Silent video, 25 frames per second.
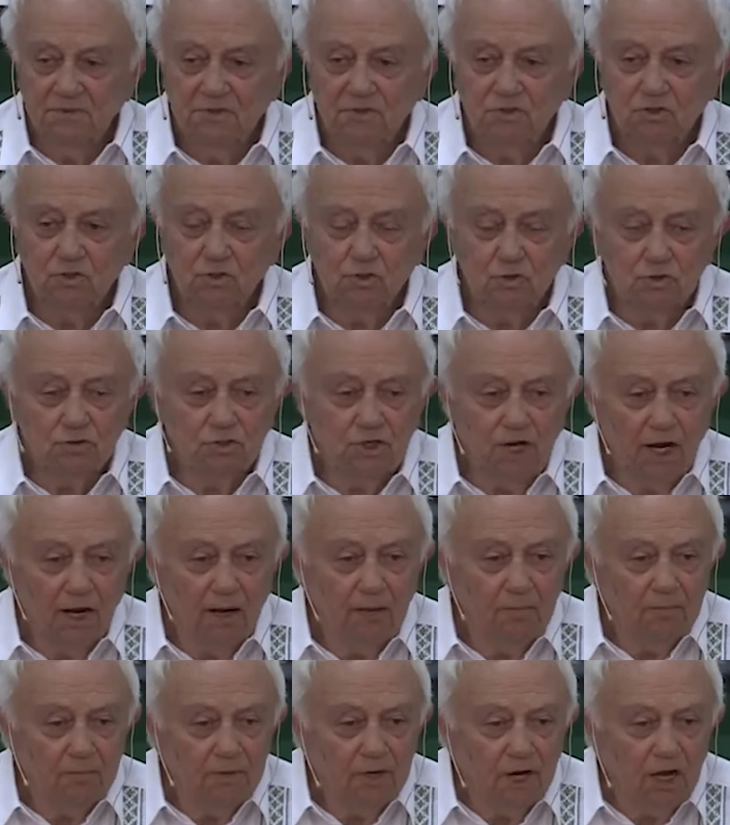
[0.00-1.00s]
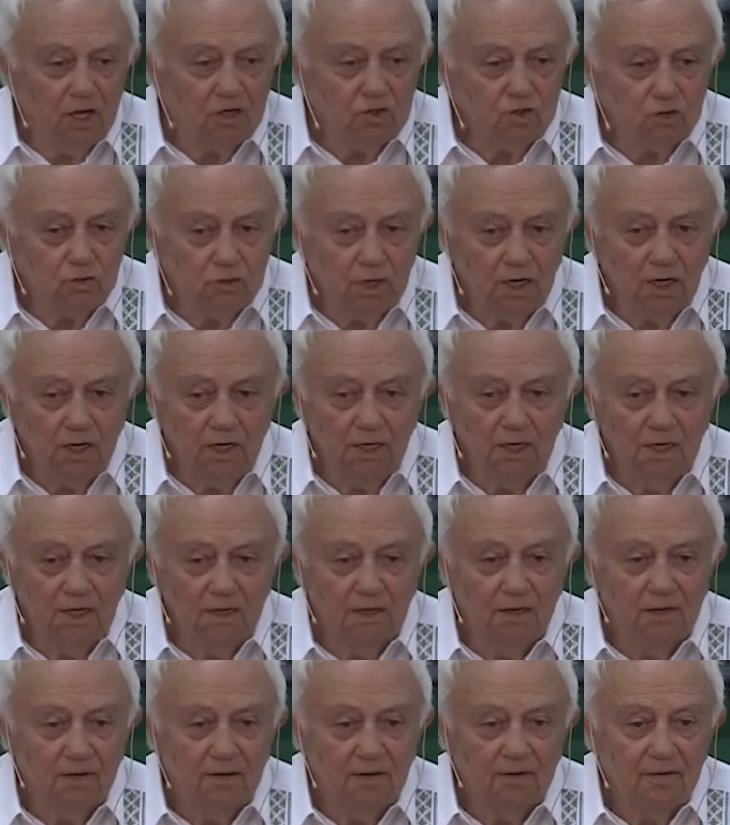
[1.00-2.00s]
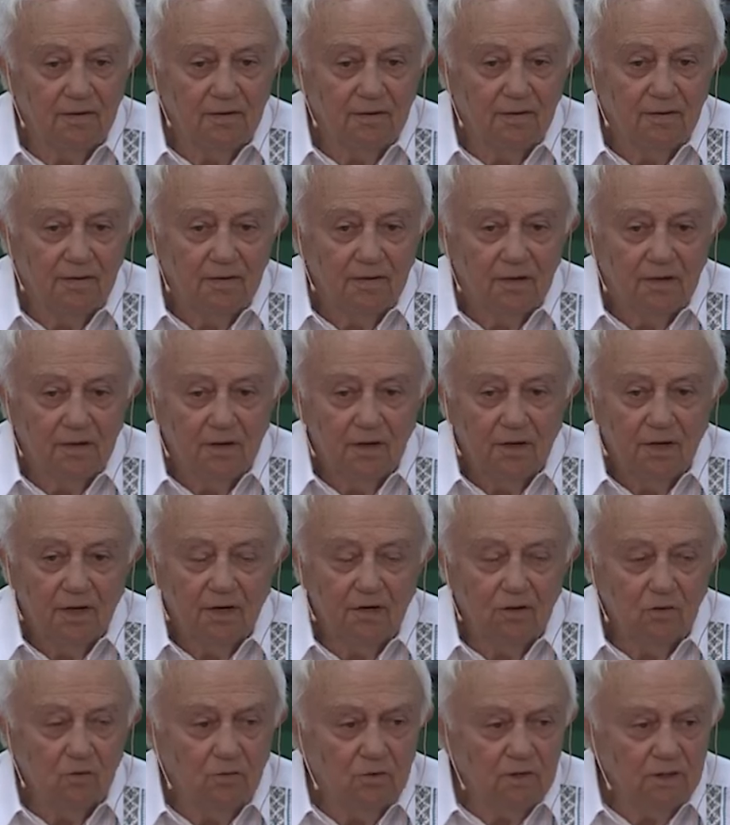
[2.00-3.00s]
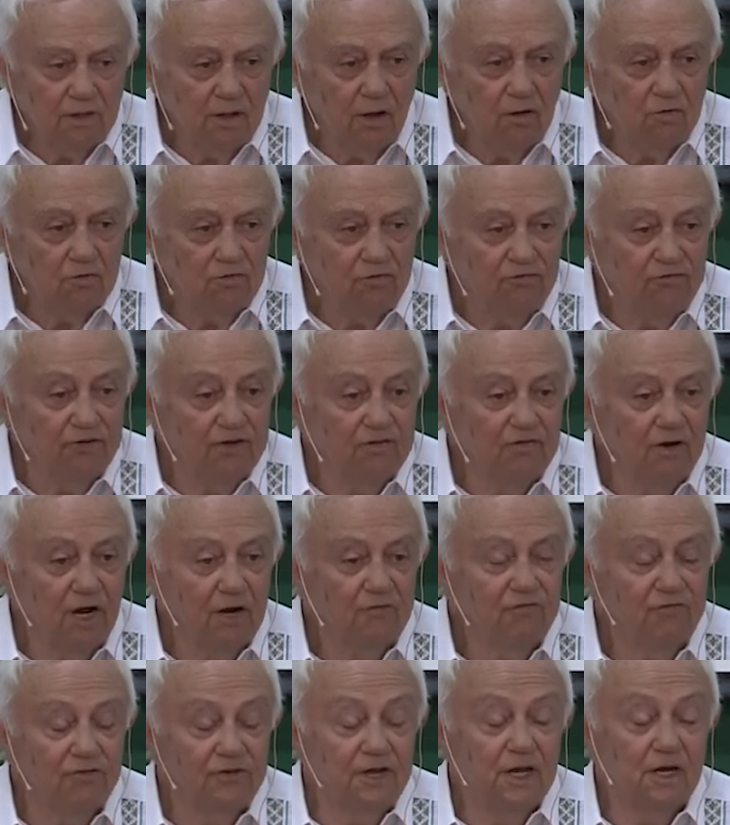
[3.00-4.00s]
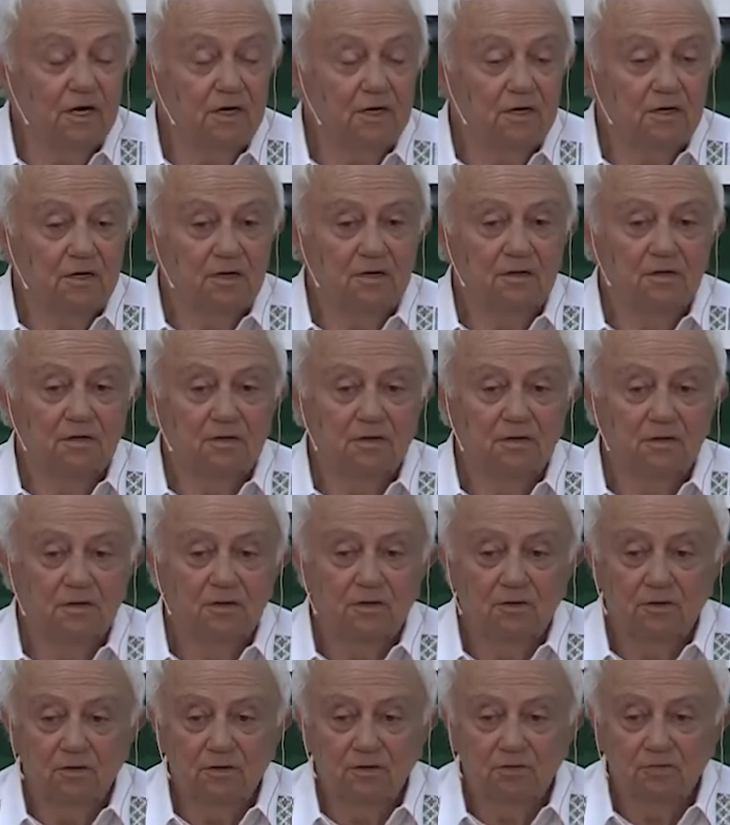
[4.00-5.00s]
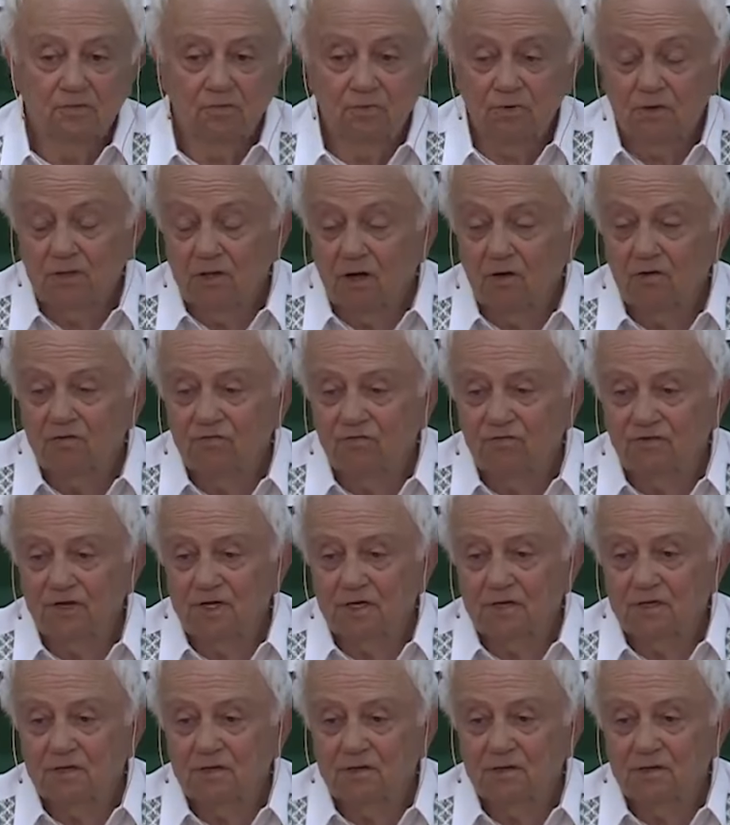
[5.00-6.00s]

should come naturally and without fear, fear, without fear.